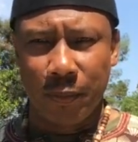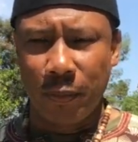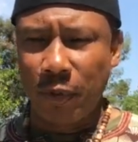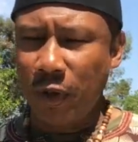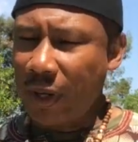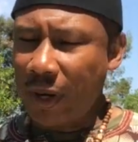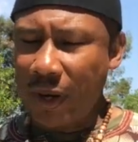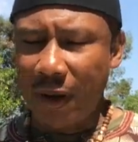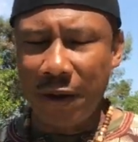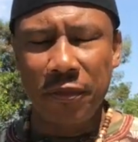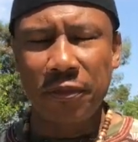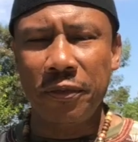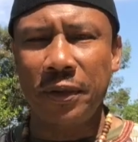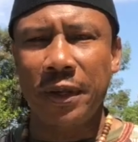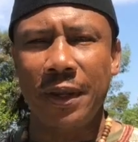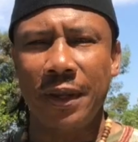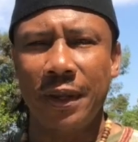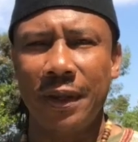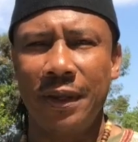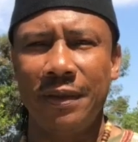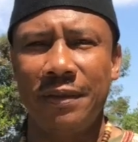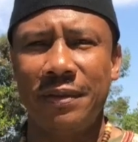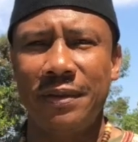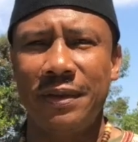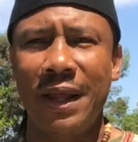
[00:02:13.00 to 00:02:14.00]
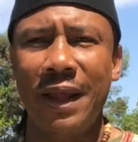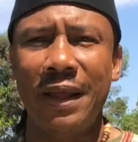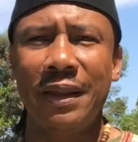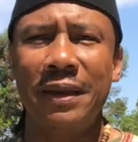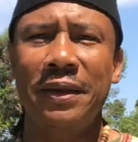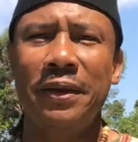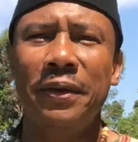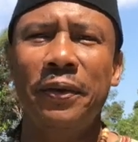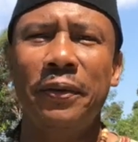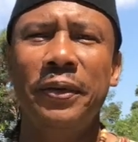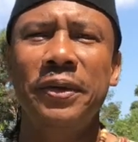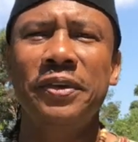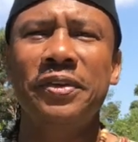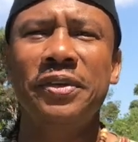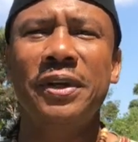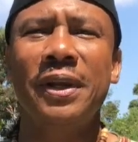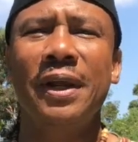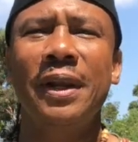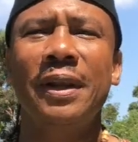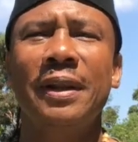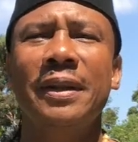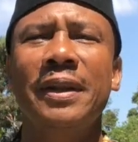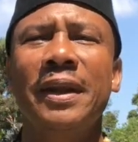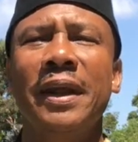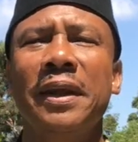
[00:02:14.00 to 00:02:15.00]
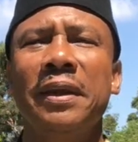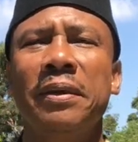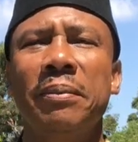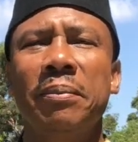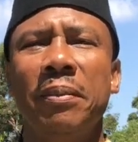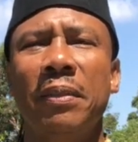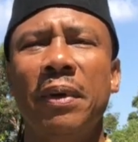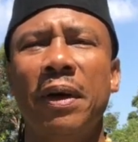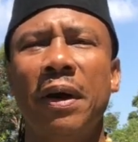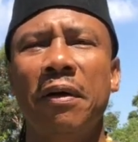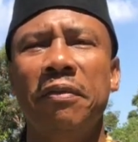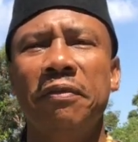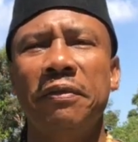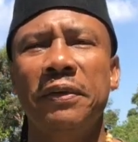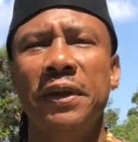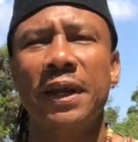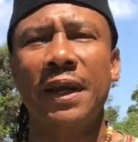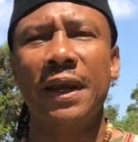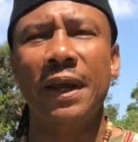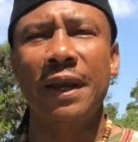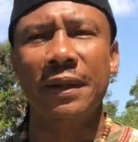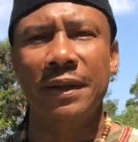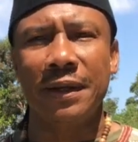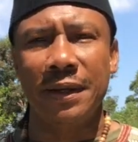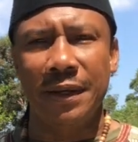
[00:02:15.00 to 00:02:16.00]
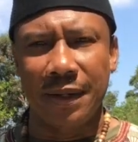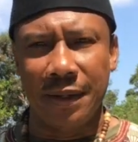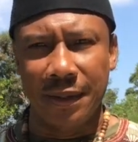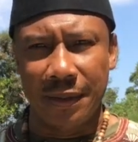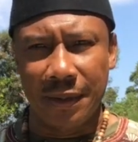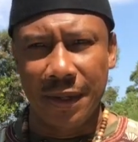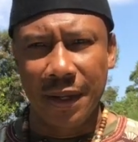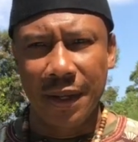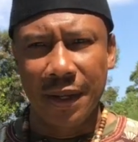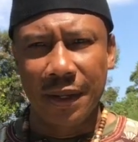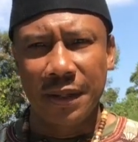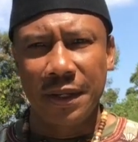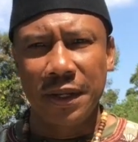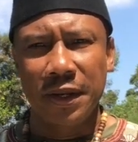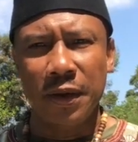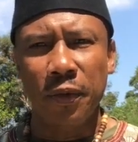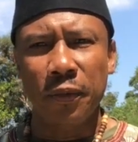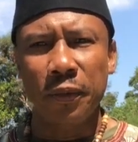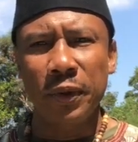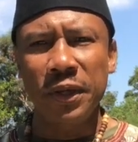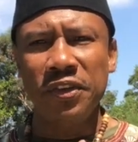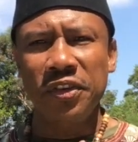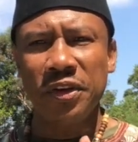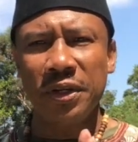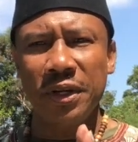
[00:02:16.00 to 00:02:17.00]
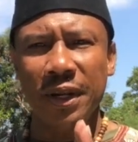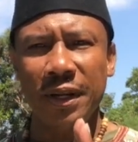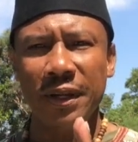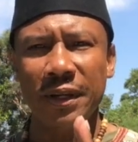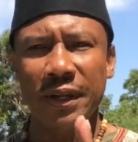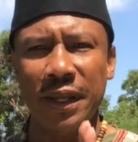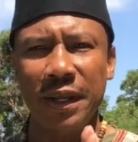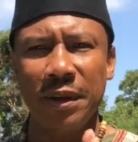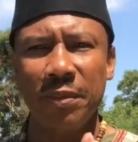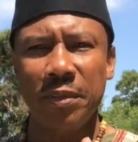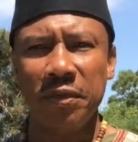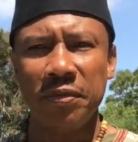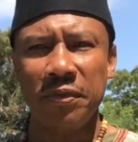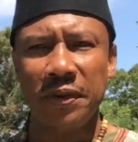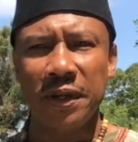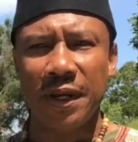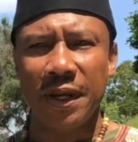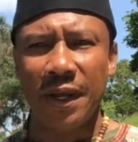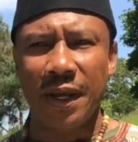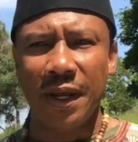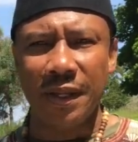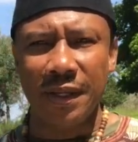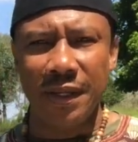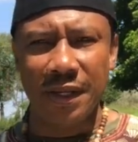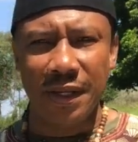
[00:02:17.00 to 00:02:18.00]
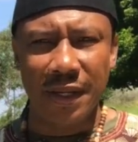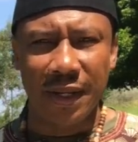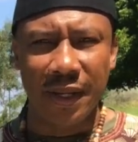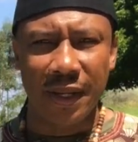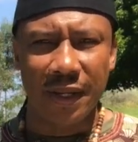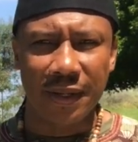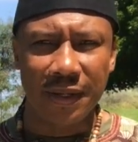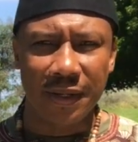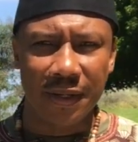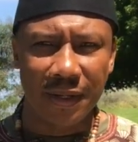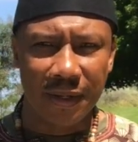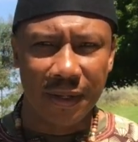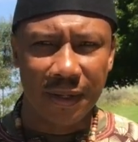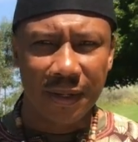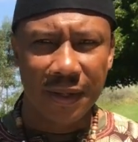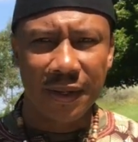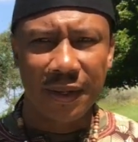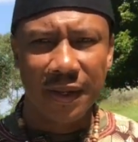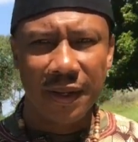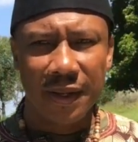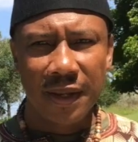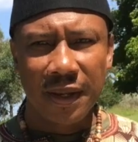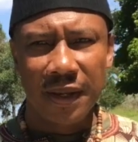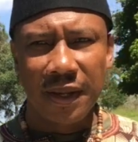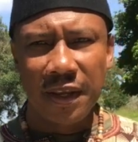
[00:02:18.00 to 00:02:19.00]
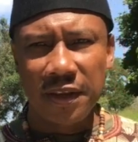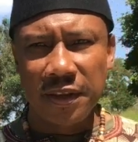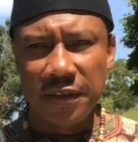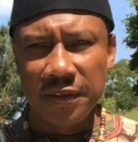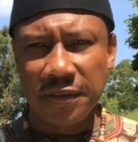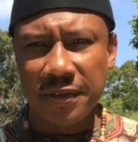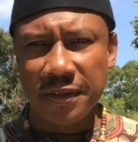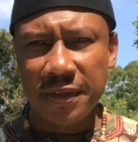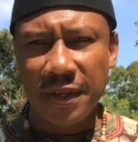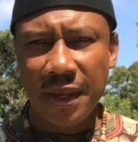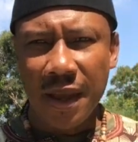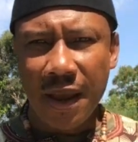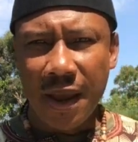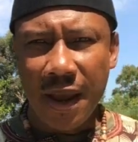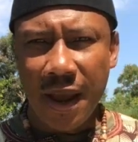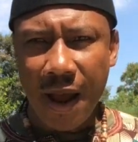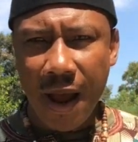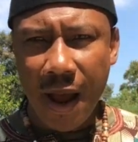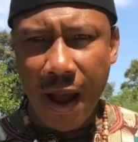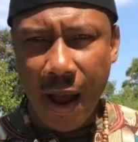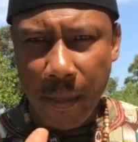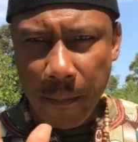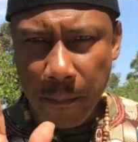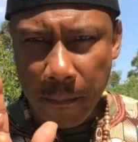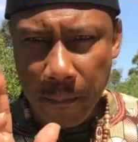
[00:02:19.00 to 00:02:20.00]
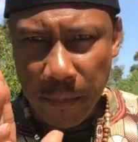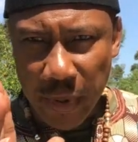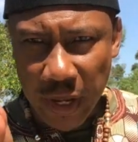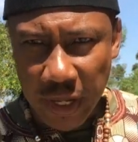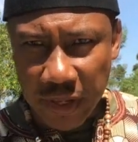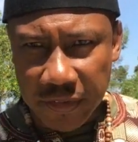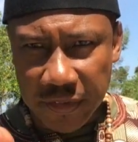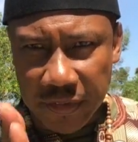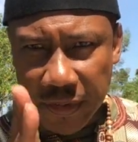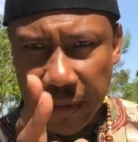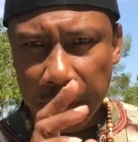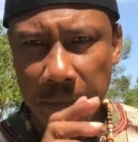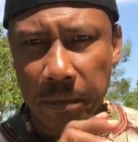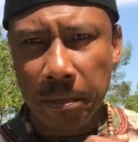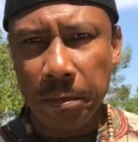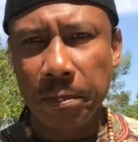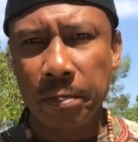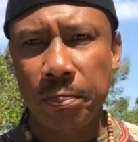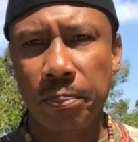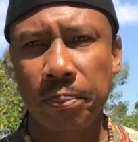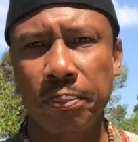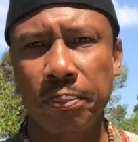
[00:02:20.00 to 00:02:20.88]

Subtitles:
But Africa is not the original name of the continent. The original name of the continent is Amexem.